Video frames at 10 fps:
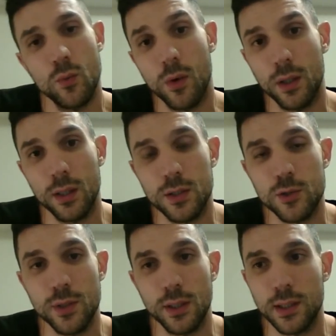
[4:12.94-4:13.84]
walk in the
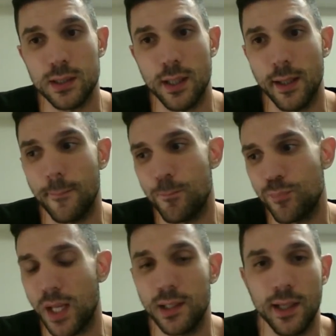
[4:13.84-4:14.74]
street, it's like
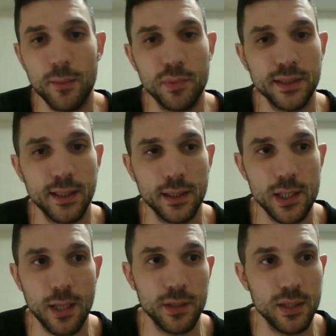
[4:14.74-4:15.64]
99%
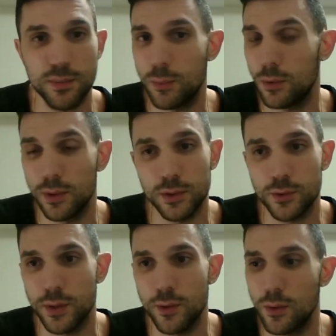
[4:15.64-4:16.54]
Japanese people in the
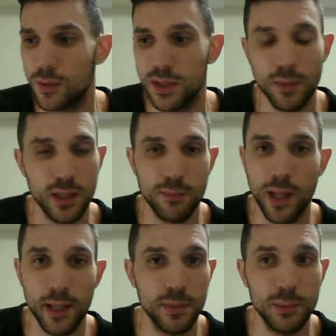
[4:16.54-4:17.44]
street. You don't see many
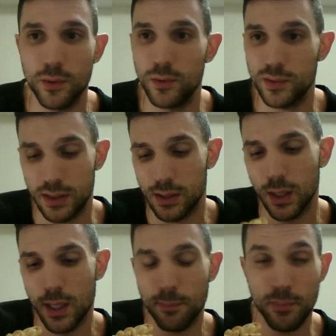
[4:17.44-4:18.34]
black people. You don't see
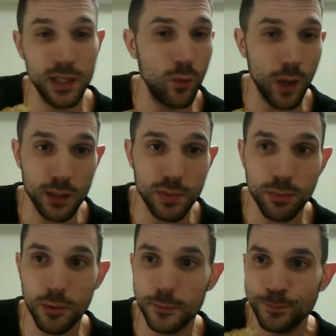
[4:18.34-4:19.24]
many white
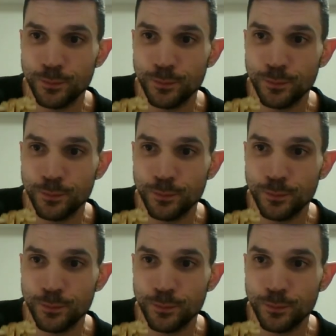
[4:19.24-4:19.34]
people.